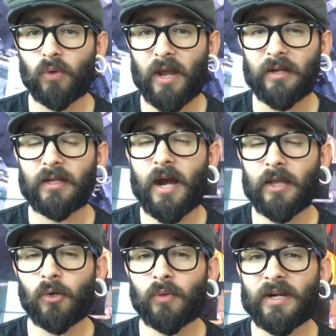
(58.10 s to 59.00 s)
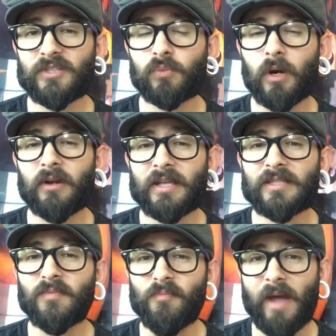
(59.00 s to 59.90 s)
Ren. Kylo Ren is wearing
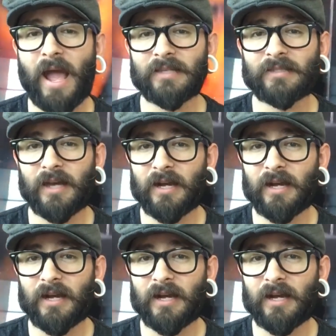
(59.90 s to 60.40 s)
his mask